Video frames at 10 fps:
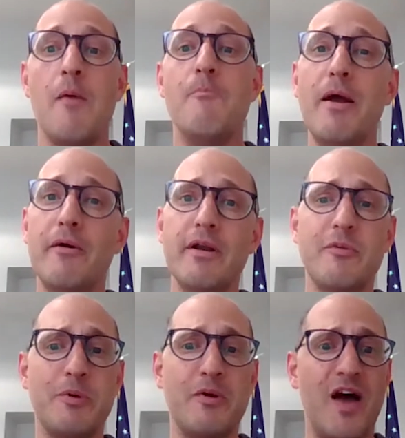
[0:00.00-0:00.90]

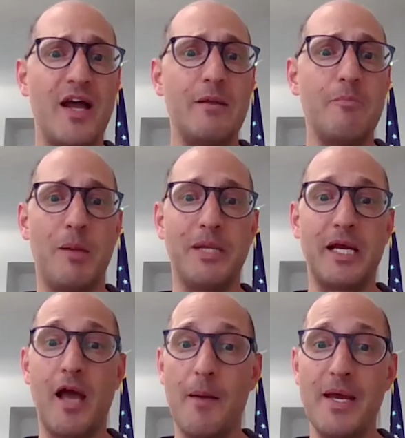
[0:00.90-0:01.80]
Meredith provided
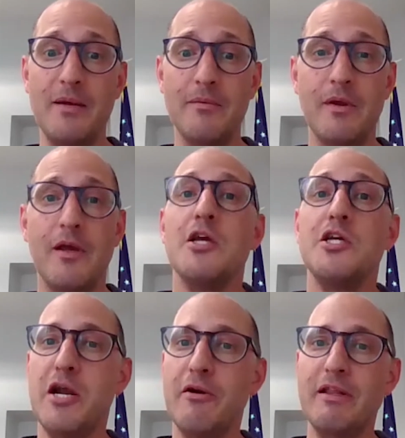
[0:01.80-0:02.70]
public comment,
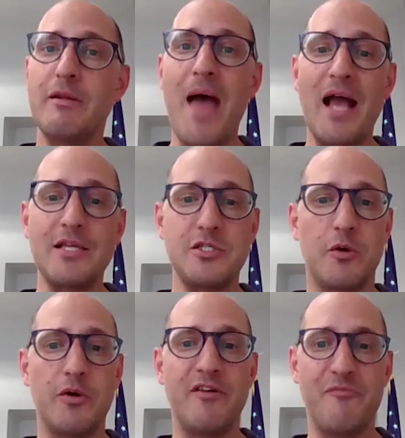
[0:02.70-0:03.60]
sharing the
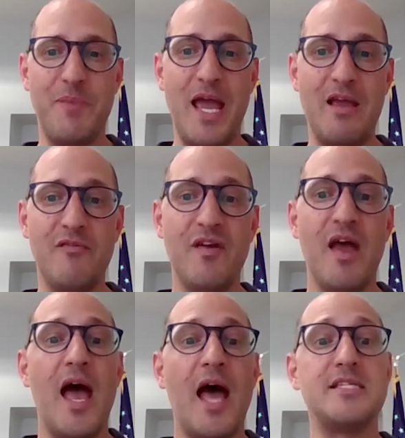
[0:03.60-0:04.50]
backstory of PAVE
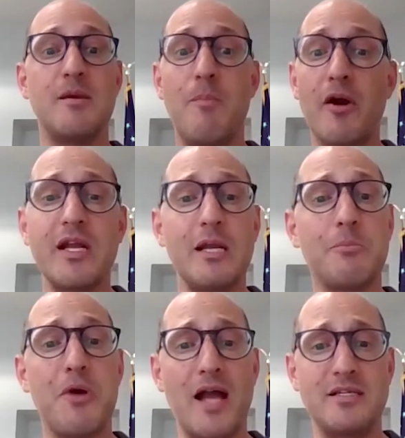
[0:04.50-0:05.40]
and some
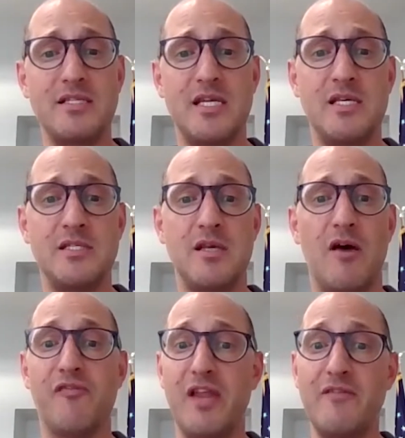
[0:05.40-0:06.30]
marketing practices
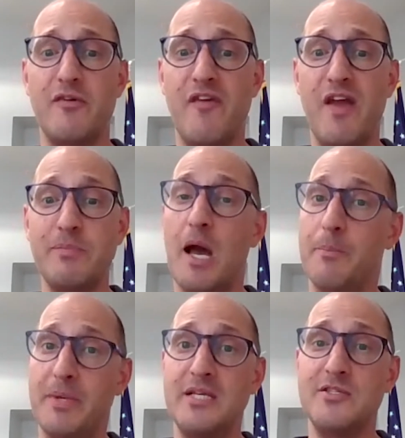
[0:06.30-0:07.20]
of flavored vape
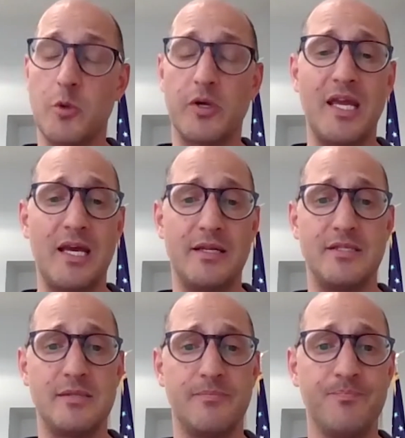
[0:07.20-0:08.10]
companies toward
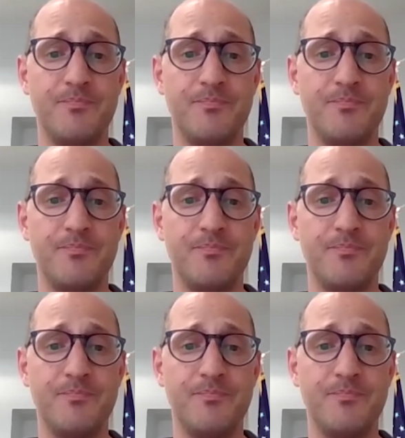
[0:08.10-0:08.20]
kids.